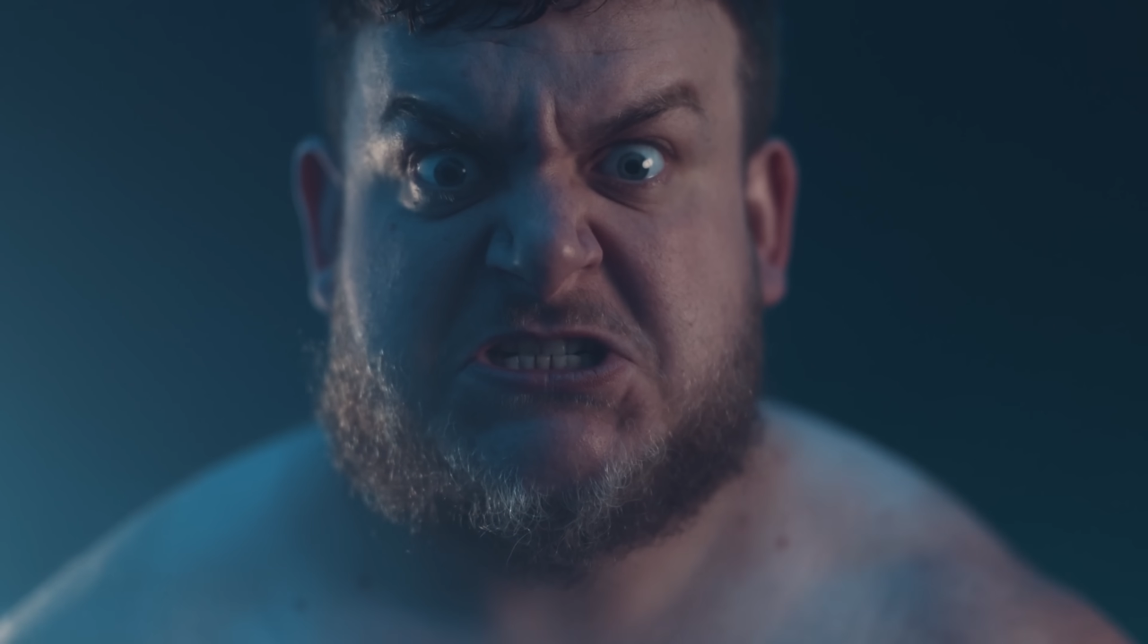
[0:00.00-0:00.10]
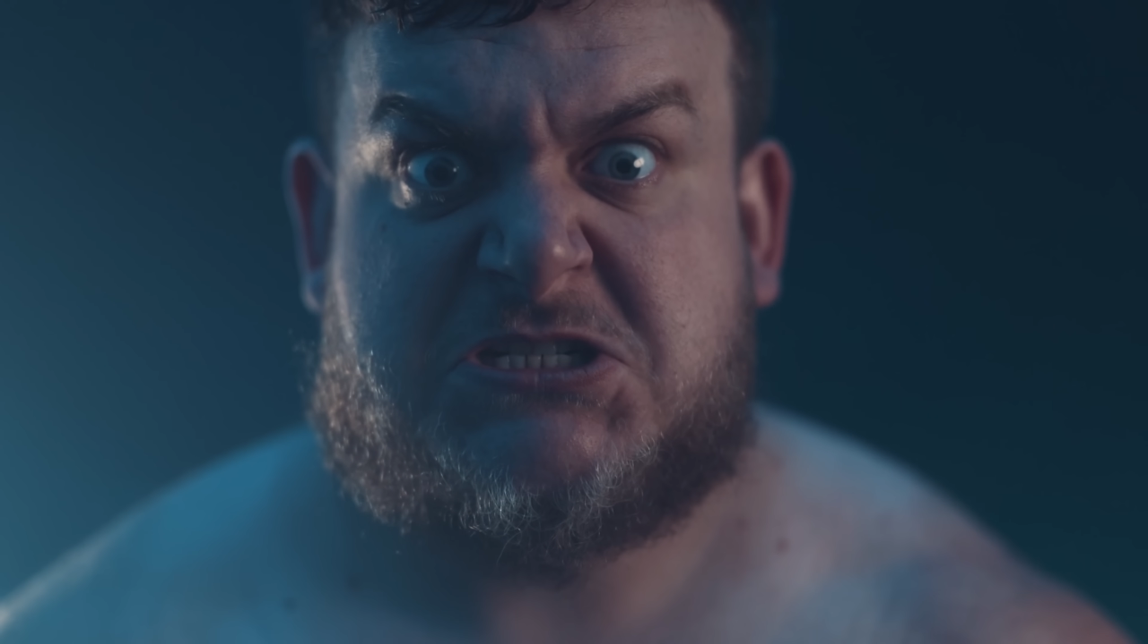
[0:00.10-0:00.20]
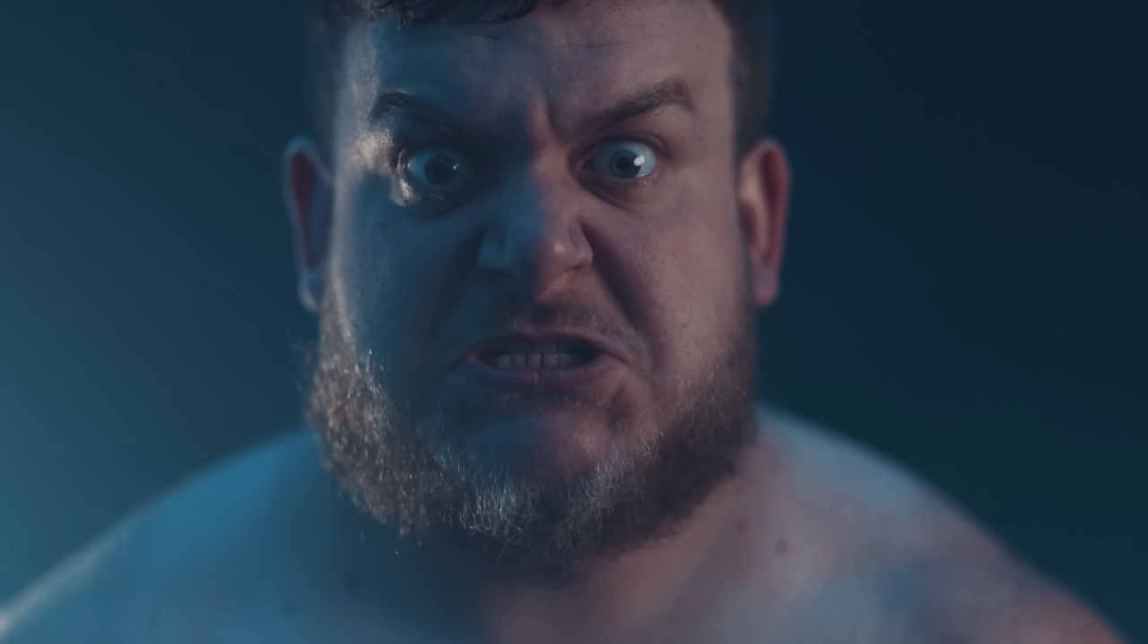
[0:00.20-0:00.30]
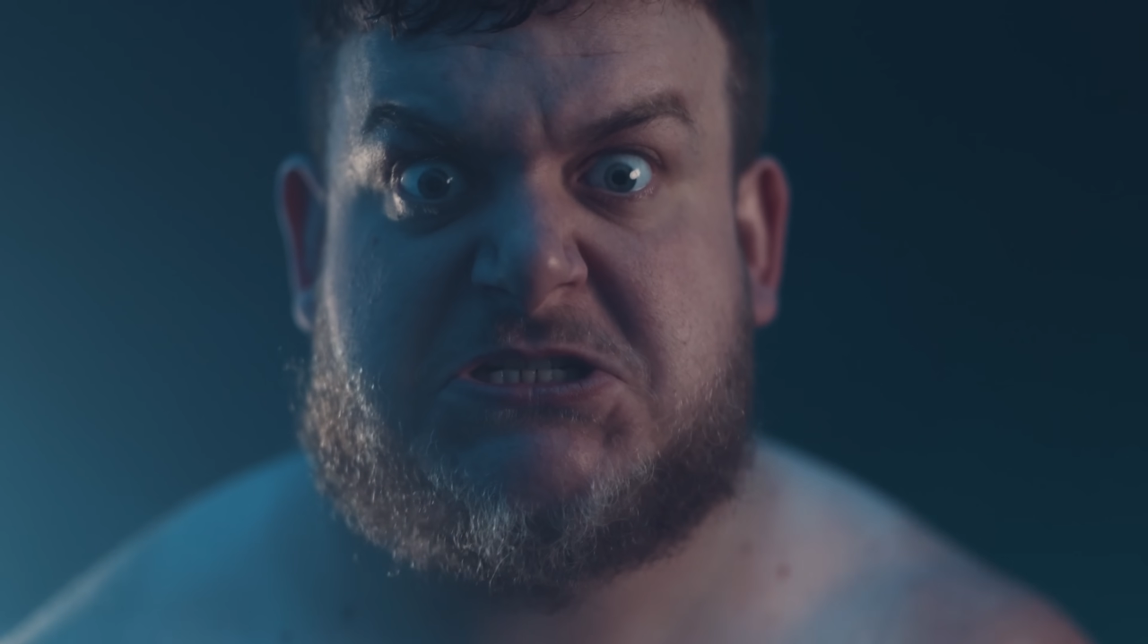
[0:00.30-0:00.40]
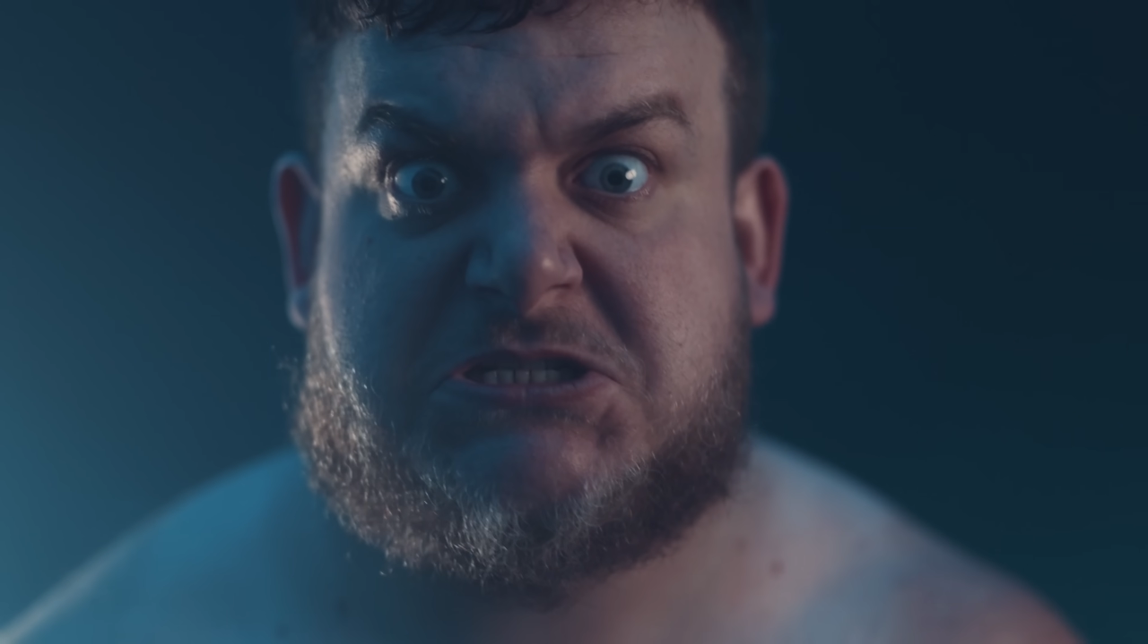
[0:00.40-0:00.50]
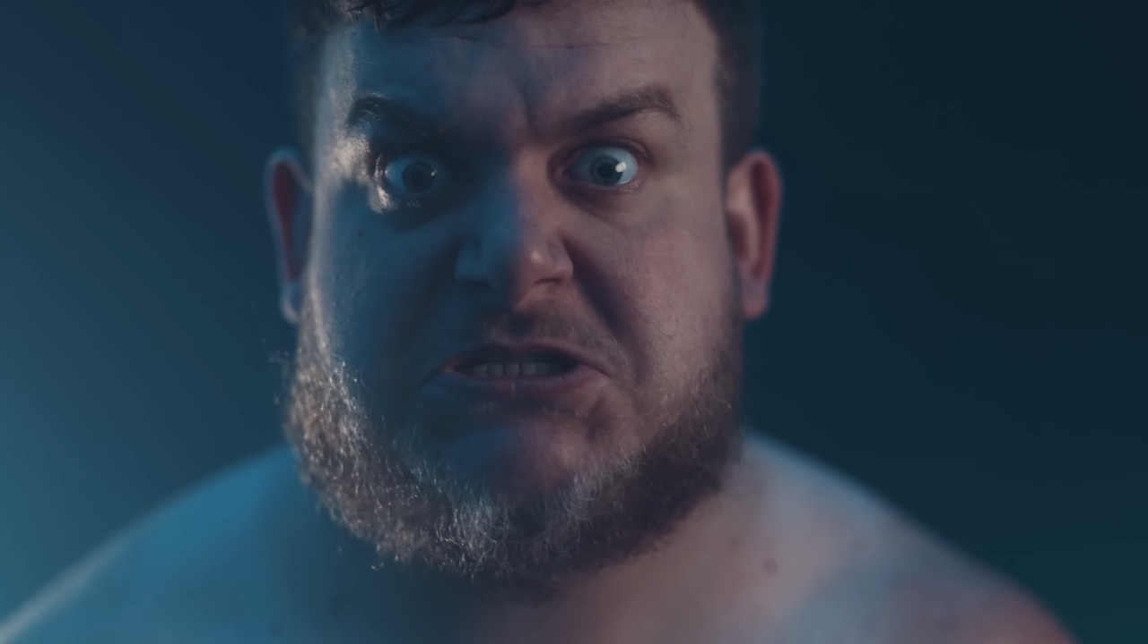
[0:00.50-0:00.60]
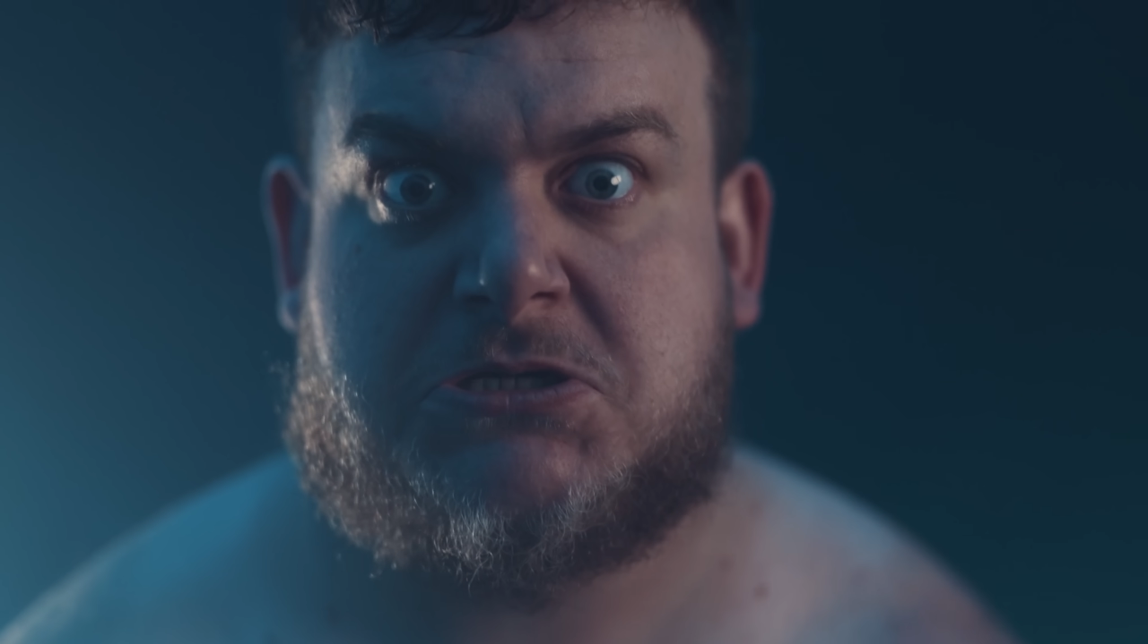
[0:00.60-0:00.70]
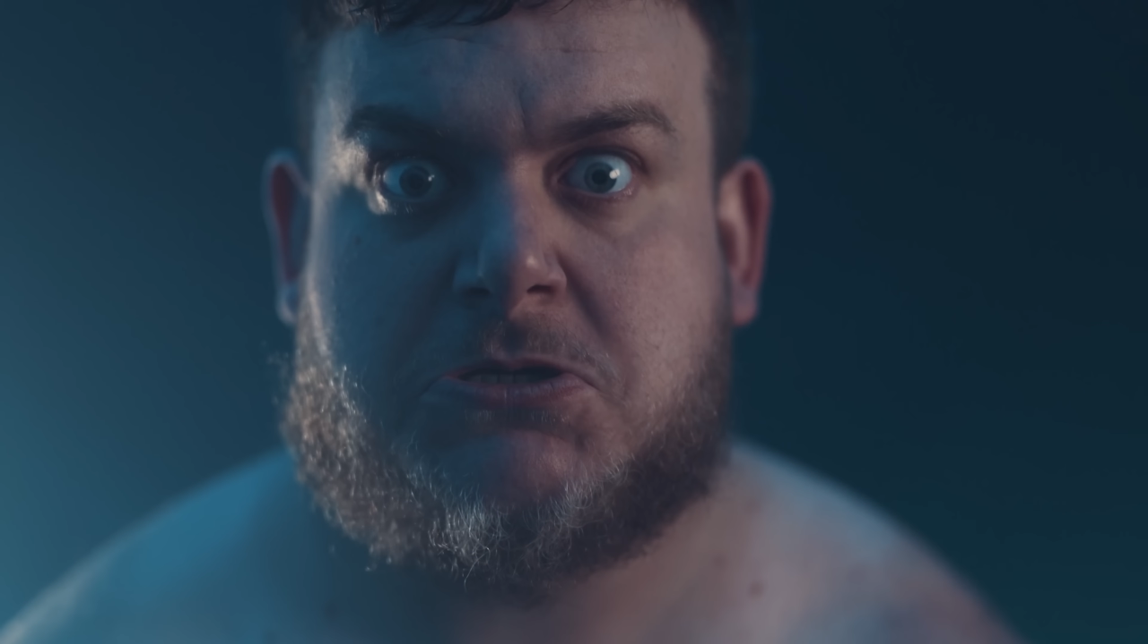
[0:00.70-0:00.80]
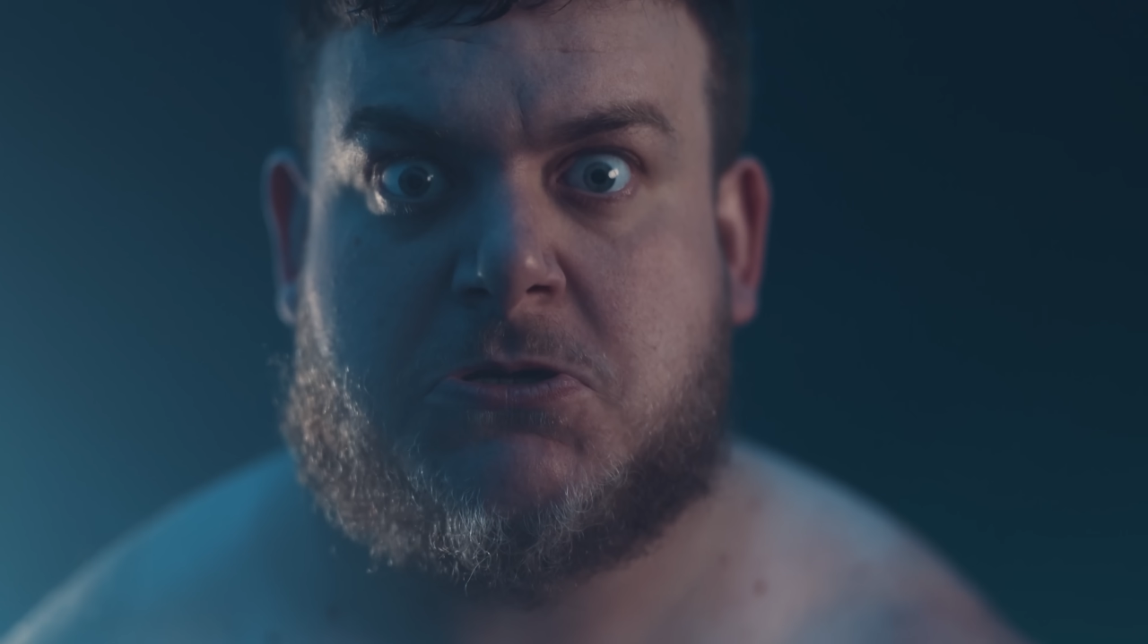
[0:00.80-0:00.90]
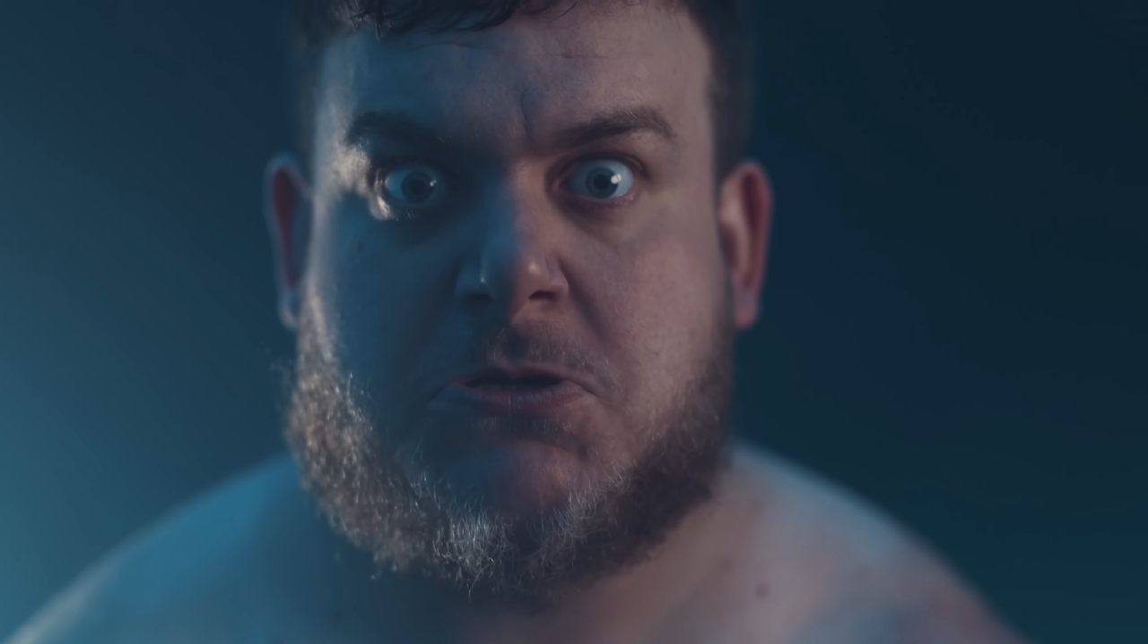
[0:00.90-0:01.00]
What
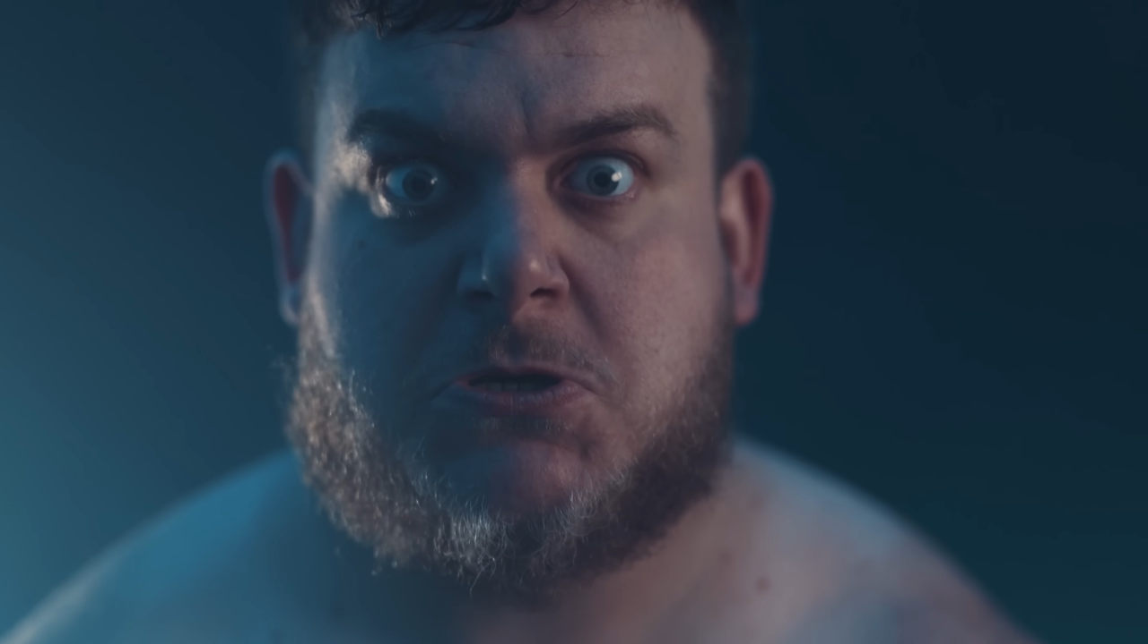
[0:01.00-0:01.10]
rep